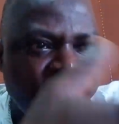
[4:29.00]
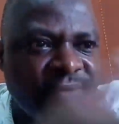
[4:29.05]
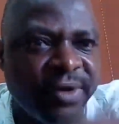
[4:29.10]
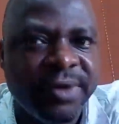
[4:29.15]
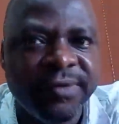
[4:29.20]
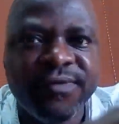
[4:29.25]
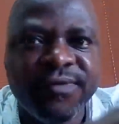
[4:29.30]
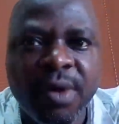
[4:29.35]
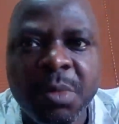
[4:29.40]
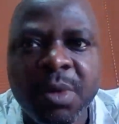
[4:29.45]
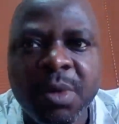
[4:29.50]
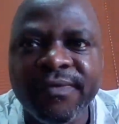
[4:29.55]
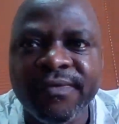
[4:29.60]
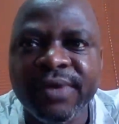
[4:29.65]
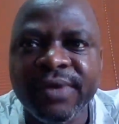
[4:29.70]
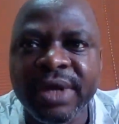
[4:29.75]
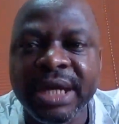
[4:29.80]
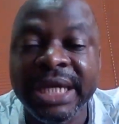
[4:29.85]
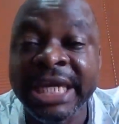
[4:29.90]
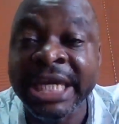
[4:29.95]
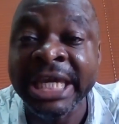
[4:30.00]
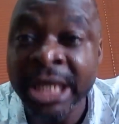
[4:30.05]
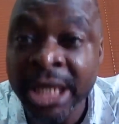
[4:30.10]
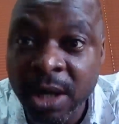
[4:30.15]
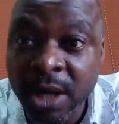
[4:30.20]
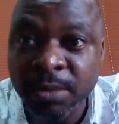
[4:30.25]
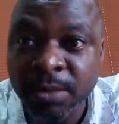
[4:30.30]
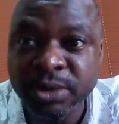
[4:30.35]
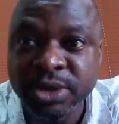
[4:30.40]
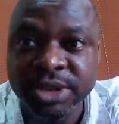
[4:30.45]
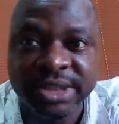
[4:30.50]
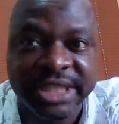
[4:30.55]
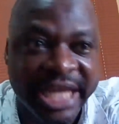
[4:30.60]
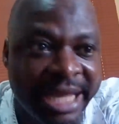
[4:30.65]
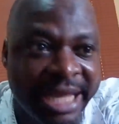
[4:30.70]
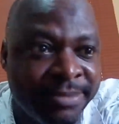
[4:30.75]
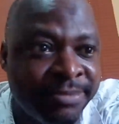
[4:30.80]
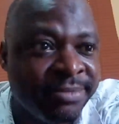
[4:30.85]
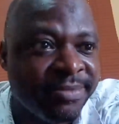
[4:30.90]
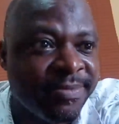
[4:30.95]
form of income to
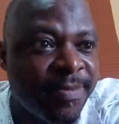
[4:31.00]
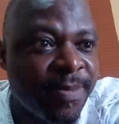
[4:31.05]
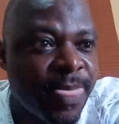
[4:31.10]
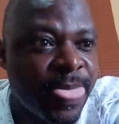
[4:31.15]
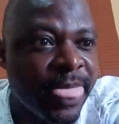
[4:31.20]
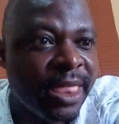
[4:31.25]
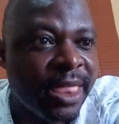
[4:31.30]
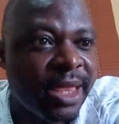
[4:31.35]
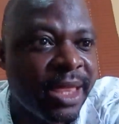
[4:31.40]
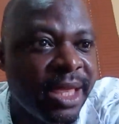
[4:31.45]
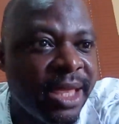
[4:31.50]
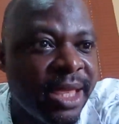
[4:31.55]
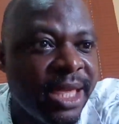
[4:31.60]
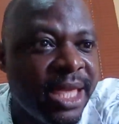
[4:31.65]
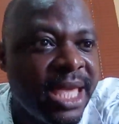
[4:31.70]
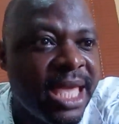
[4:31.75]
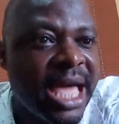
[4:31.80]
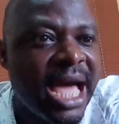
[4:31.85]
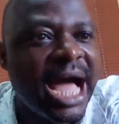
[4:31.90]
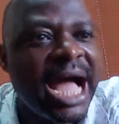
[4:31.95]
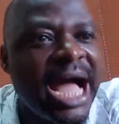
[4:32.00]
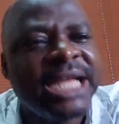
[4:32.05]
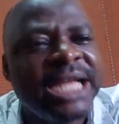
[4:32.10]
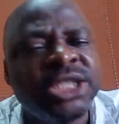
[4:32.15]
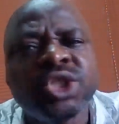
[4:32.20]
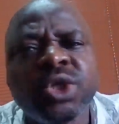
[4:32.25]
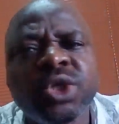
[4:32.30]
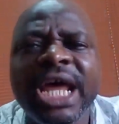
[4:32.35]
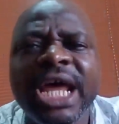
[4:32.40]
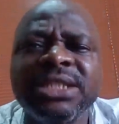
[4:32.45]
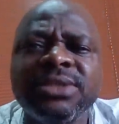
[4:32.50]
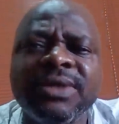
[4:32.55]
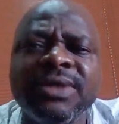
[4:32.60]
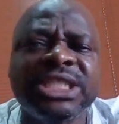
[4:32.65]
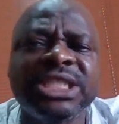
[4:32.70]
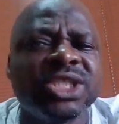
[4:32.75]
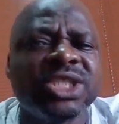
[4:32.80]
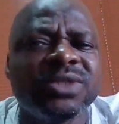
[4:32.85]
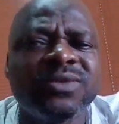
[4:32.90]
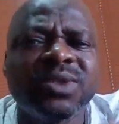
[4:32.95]
them. And so that's why
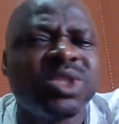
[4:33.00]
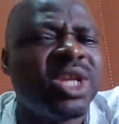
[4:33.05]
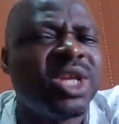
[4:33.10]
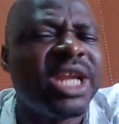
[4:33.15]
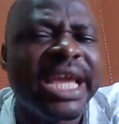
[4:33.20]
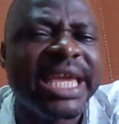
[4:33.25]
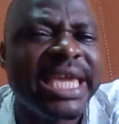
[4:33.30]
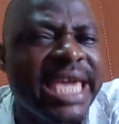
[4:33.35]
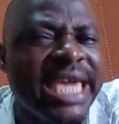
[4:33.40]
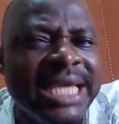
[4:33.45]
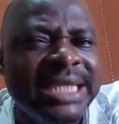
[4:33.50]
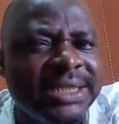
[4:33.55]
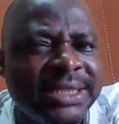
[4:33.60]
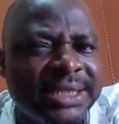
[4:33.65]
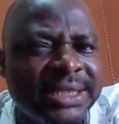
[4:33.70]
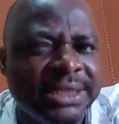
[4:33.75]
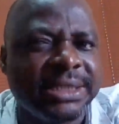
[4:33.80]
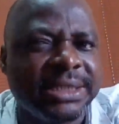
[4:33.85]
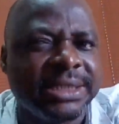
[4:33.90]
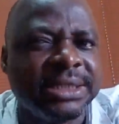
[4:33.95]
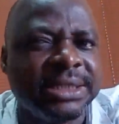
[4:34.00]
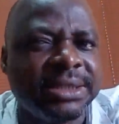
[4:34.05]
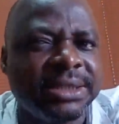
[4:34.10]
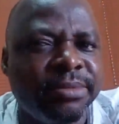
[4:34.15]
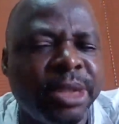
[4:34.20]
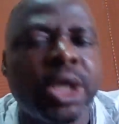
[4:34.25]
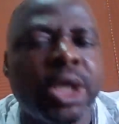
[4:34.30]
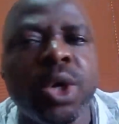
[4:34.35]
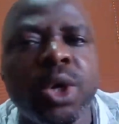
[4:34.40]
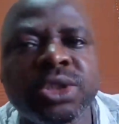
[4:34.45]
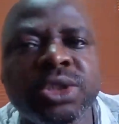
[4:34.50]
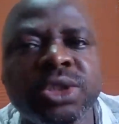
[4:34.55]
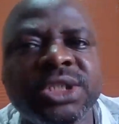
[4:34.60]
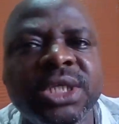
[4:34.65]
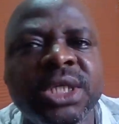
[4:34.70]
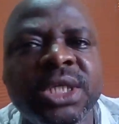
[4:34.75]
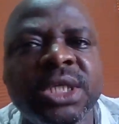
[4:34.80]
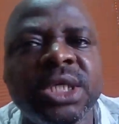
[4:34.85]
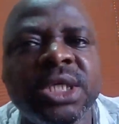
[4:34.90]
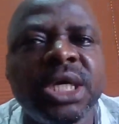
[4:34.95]
Jesus was not against it,
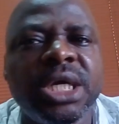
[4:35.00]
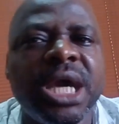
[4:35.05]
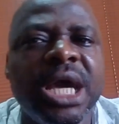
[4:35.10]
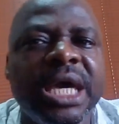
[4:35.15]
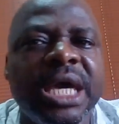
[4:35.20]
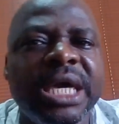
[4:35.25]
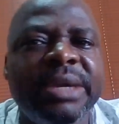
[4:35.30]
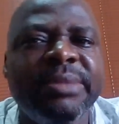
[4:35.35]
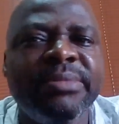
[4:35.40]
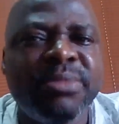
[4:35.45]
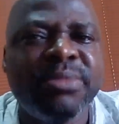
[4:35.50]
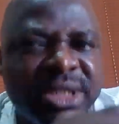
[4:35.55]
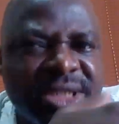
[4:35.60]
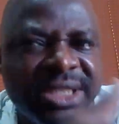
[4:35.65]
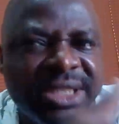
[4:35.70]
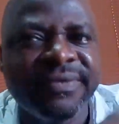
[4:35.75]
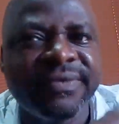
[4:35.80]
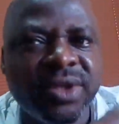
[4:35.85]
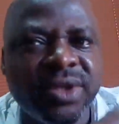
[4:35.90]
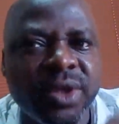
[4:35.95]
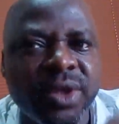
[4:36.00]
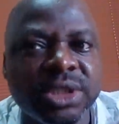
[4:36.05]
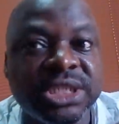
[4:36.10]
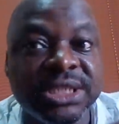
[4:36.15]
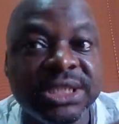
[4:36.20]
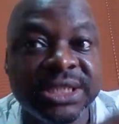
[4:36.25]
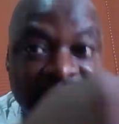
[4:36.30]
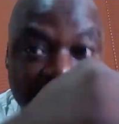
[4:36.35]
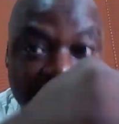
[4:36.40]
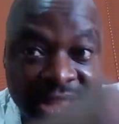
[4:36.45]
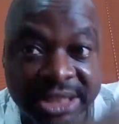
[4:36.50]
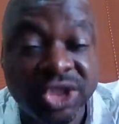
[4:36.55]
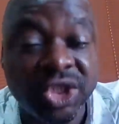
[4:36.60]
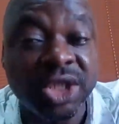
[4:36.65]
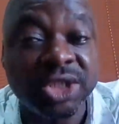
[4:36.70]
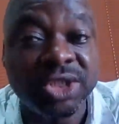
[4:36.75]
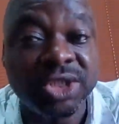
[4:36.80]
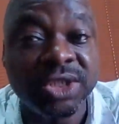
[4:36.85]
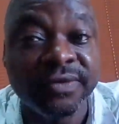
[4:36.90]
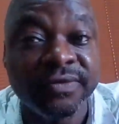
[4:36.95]
because he must have thought in the
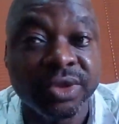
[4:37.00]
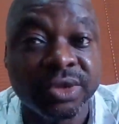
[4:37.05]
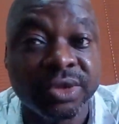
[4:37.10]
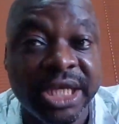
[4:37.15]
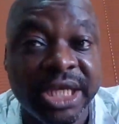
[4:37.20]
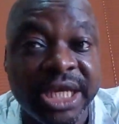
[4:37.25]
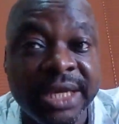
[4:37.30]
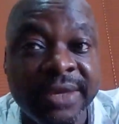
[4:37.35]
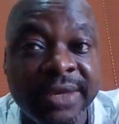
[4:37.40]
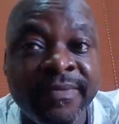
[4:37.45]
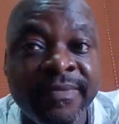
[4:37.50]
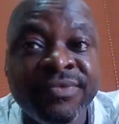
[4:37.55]
church of today,